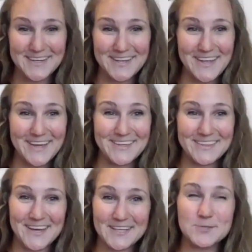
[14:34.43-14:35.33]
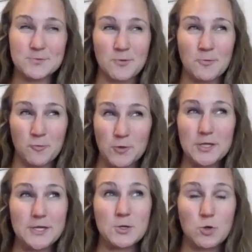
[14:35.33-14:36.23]
And, like, that's
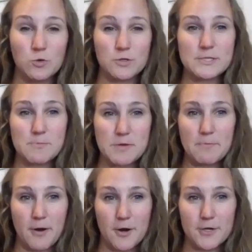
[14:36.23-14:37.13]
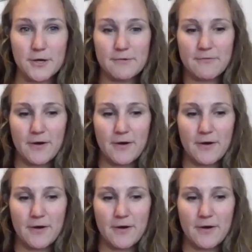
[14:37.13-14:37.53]
really cool to be a part of.